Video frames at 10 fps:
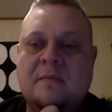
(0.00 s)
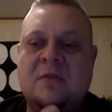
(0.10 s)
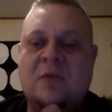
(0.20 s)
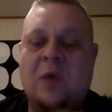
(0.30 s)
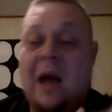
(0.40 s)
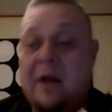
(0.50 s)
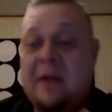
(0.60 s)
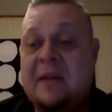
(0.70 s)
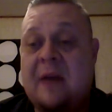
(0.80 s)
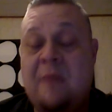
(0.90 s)
So a lot of
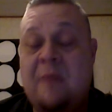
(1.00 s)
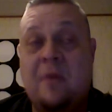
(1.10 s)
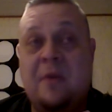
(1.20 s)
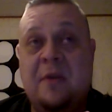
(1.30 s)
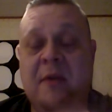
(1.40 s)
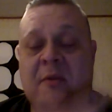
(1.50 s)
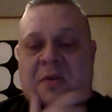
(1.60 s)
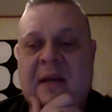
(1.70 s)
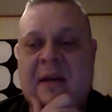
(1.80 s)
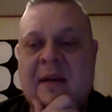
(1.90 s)
it came from the demo
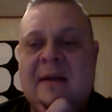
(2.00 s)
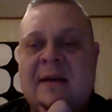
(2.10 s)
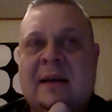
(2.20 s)
scene, and